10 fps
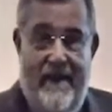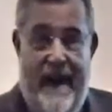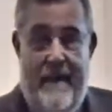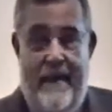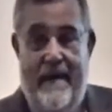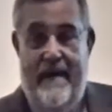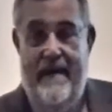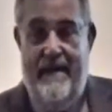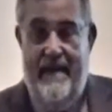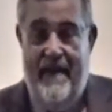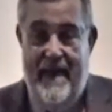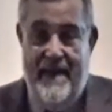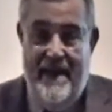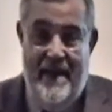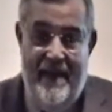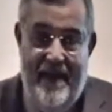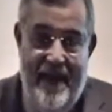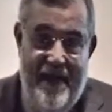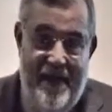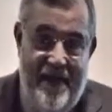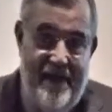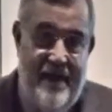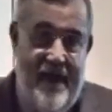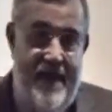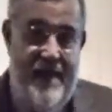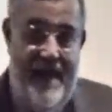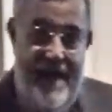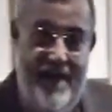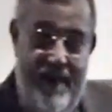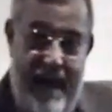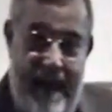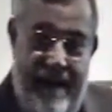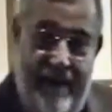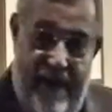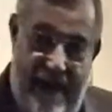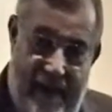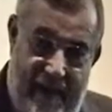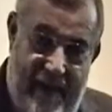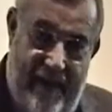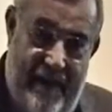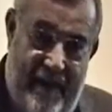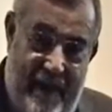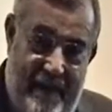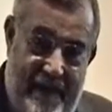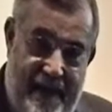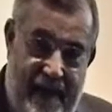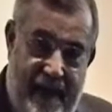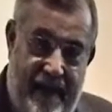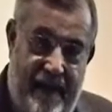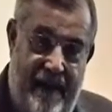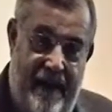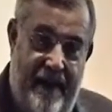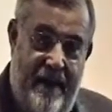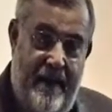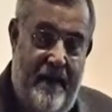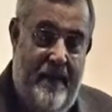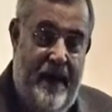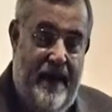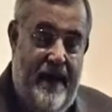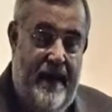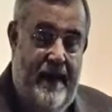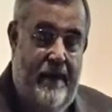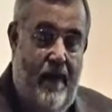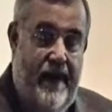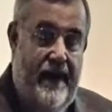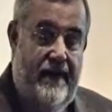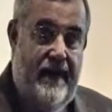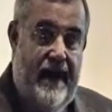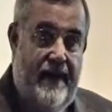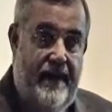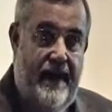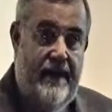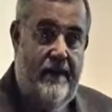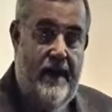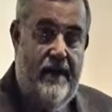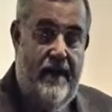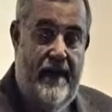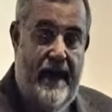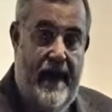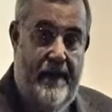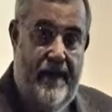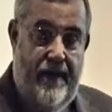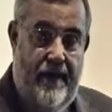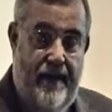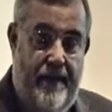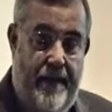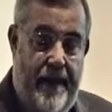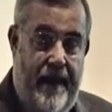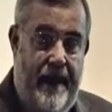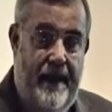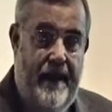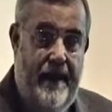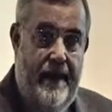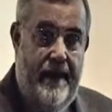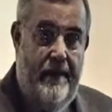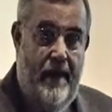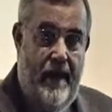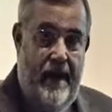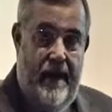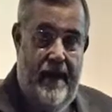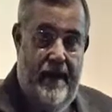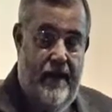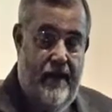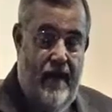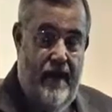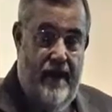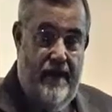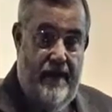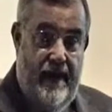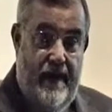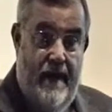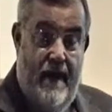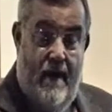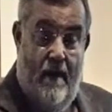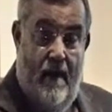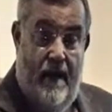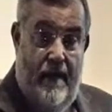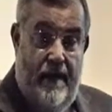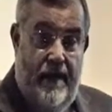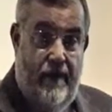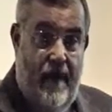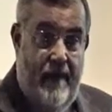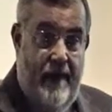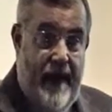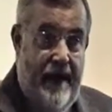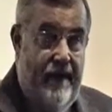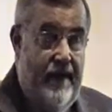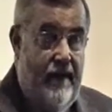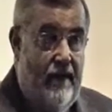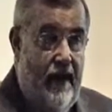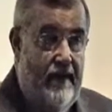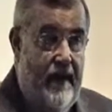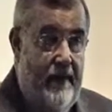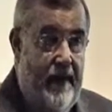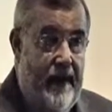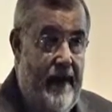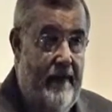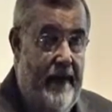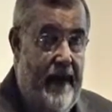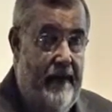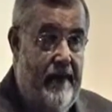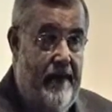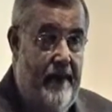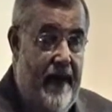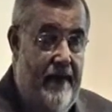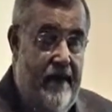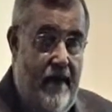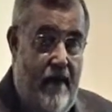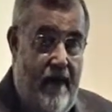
apnea device in the Netherlands because I guess you got direct current if I'm not mistaken. But the point is they have to get special adapters. And then they plug it in in the truck, let's say. Well, the truck battery, the truck's operating on a battery, the battery will